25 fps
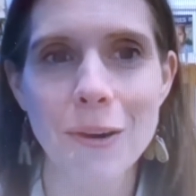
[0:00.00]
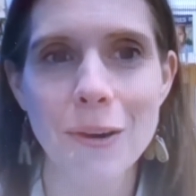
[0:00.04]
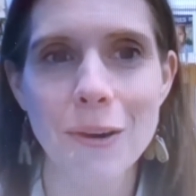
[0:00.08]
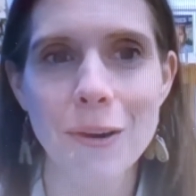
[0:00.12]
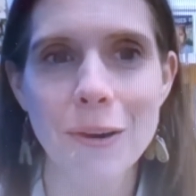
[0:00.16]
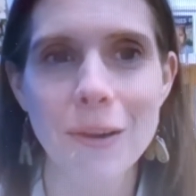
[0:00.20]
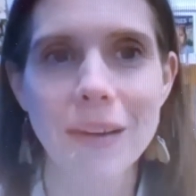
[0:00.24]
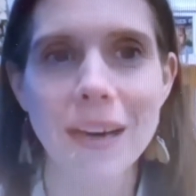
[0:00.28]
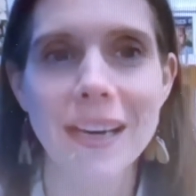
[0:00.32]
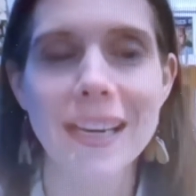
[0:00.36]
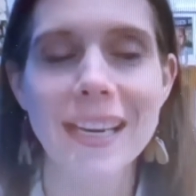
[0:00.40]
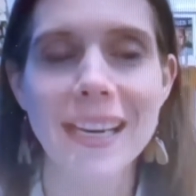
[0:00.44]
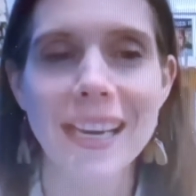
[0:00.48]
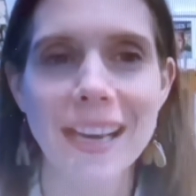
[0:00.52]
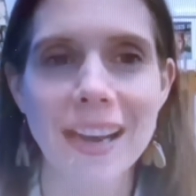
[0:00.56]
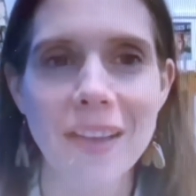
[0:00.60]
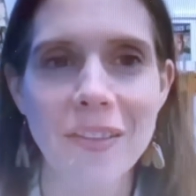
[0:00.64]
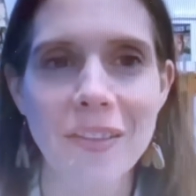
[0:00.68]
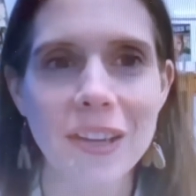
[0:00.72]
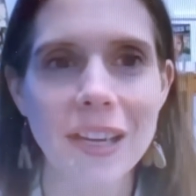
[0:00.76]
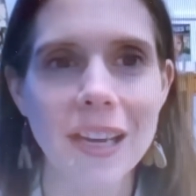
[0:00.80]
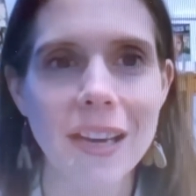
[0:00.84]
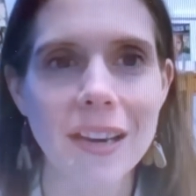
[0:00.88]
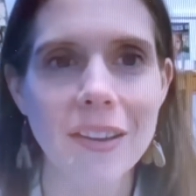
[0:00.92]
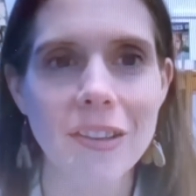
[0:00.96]
again, at
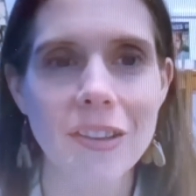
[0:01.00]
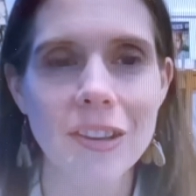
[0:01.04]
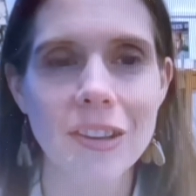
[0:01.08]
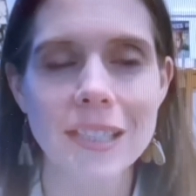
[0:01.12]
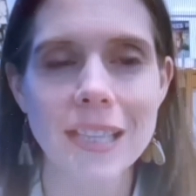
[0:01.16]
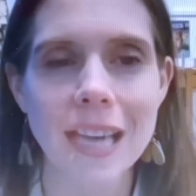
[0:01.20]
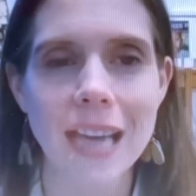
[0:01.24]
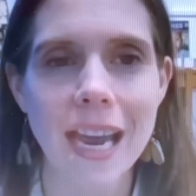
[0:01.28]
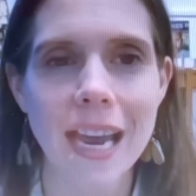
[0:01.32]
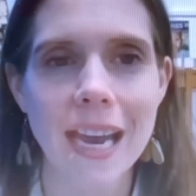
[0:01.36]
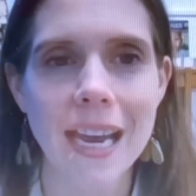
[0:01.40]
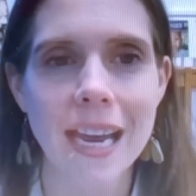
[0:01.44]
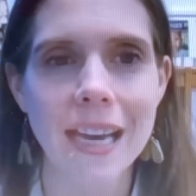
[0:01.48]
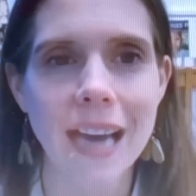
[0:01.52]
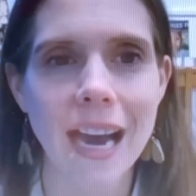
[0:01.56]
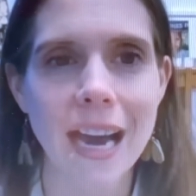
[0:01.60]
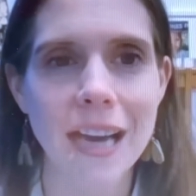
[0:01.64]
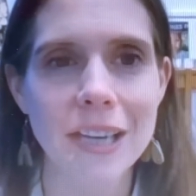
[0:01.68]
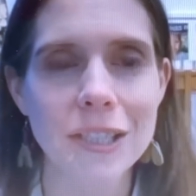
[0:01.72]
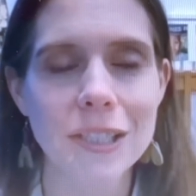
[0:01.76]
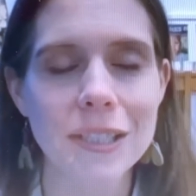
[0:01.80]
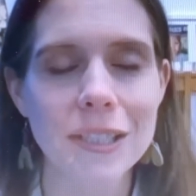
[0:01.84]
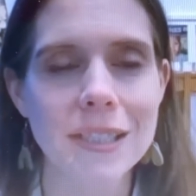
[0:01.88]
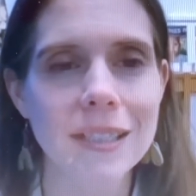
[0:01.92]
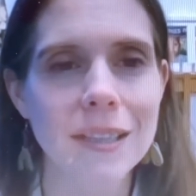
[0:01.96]
the end of the day, I
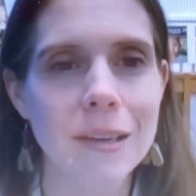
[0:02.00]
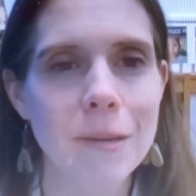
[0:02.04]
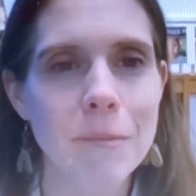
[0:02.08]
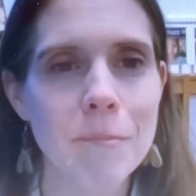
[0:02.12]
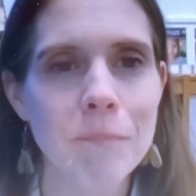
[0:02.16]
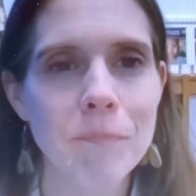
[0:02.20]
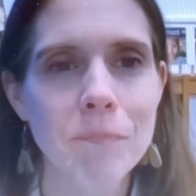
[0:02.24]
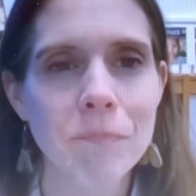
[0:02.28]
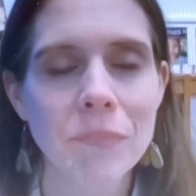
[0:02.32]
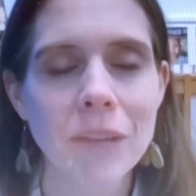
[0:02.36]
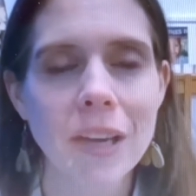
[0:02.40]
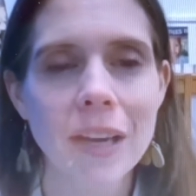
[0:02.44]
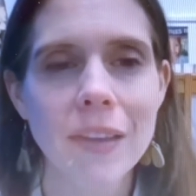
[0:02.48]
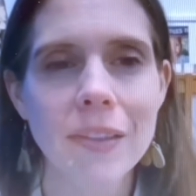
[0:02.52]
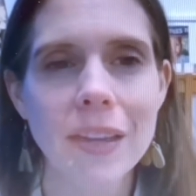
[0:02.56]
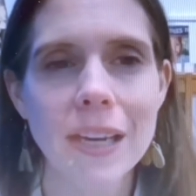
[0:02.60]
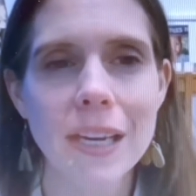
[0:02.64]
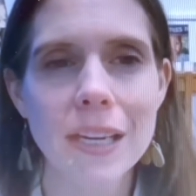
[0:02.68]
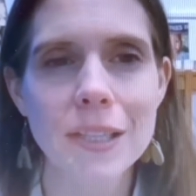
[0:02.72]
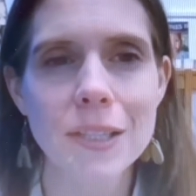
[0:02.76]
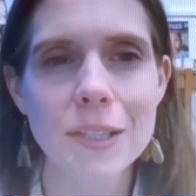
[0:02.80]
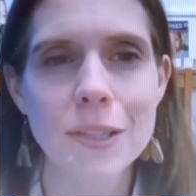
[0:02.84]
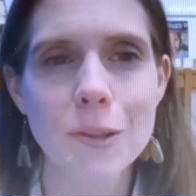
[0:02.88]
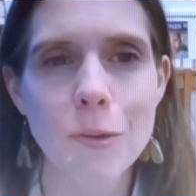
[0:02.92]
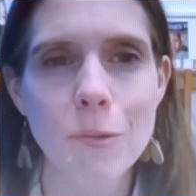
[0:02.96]
just think
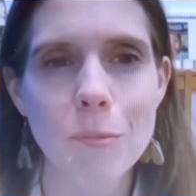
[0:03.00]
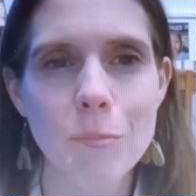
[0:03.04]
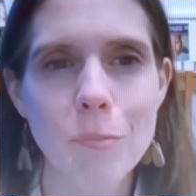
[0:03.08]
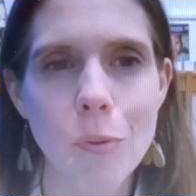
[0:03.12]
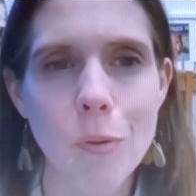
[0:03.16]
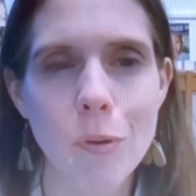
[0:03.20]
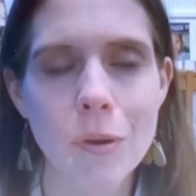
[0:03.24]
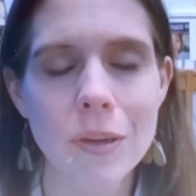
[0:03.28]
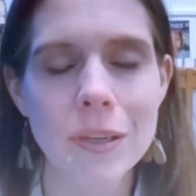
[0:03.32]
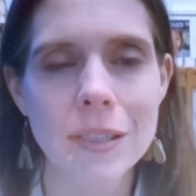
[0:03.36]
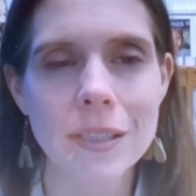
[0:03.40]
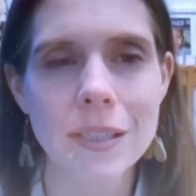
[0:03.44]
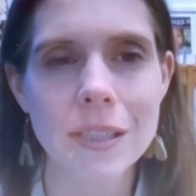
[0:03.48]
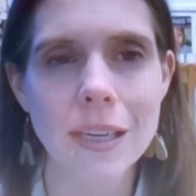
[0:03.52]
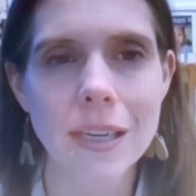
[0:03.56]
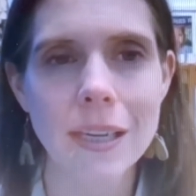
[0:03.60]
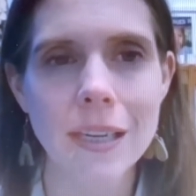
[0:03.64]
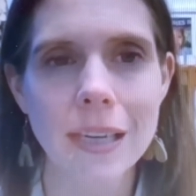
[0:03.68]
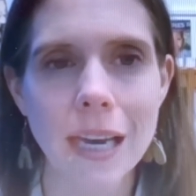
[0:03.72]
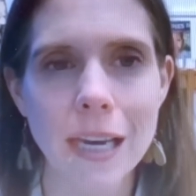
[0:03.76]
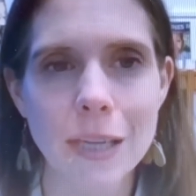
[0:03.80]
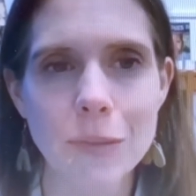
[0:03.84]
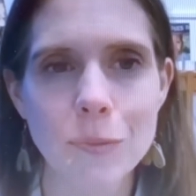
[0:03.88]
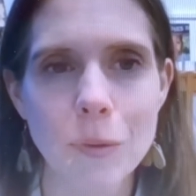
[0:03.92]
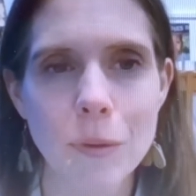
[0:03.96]
it's so important to
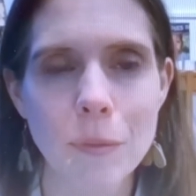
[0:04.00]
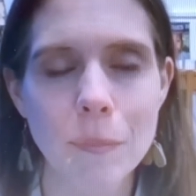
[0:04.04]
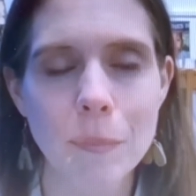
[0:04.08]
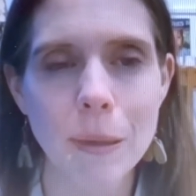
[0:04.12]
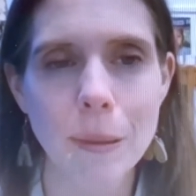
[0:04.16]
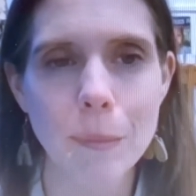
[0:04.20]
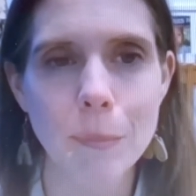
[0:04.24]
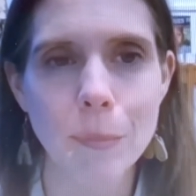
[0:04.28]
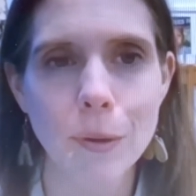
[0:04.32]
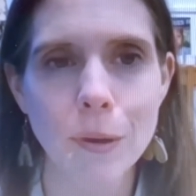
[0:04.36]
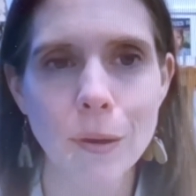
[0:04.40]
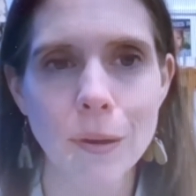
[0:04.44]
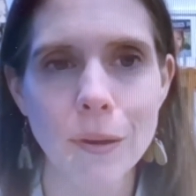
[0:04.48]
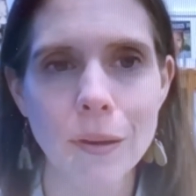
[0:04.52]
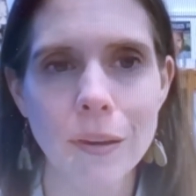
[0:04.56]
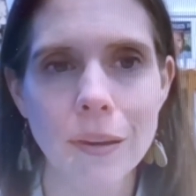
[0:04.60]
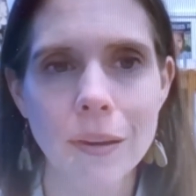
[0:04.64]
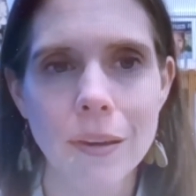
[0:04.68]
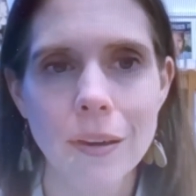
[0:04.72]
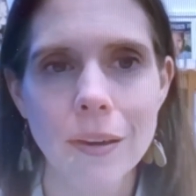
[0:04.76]
connect with people,